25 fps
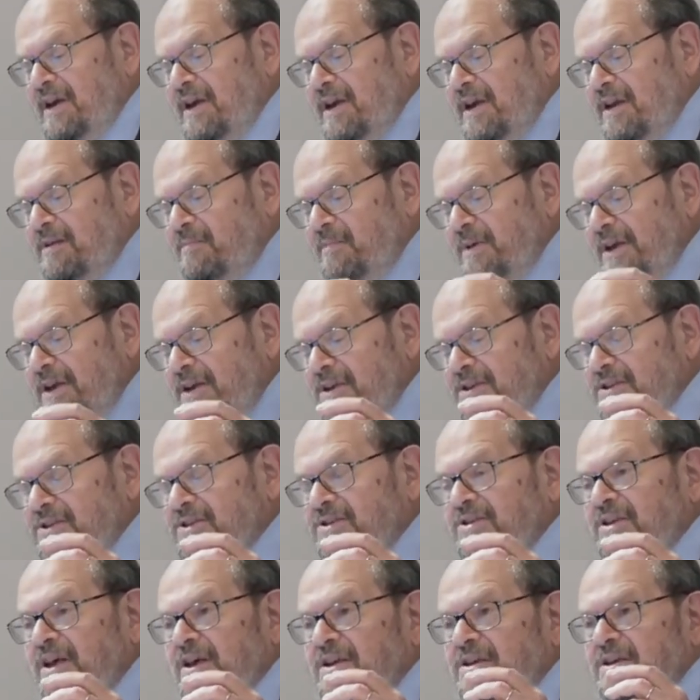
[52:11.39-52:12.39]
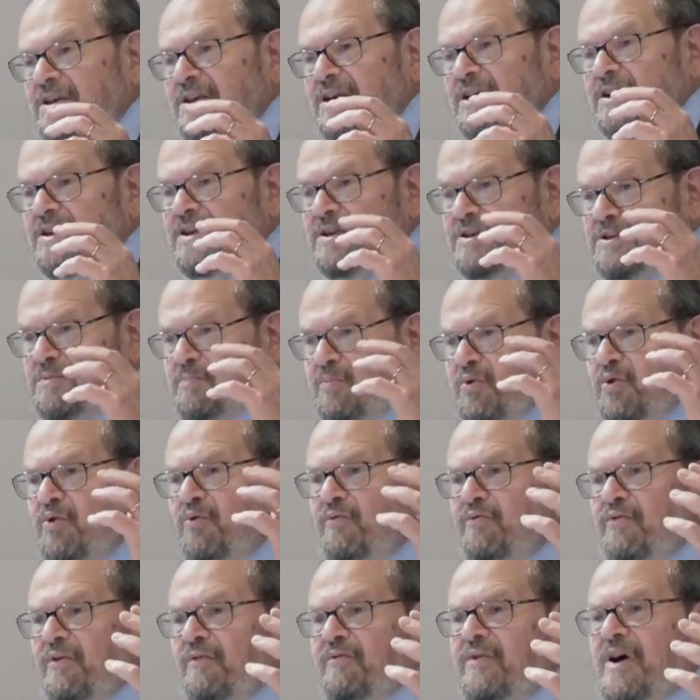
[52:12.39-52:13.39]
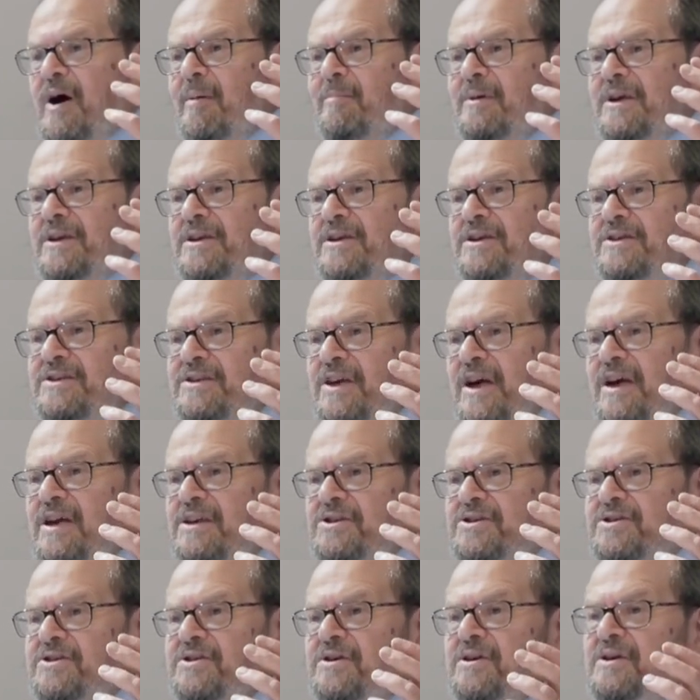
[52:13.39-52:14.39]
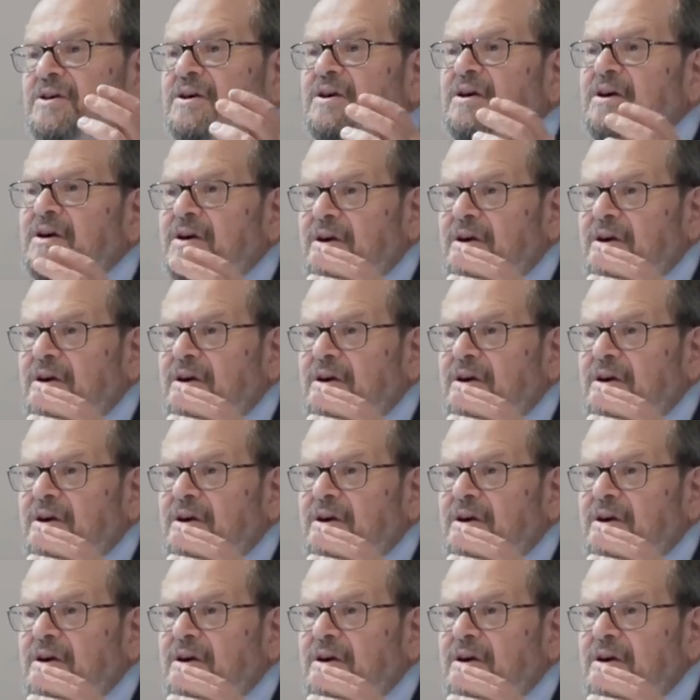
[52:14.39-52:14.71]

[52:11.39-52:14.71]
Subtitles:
it means that it is proof of coming disaster,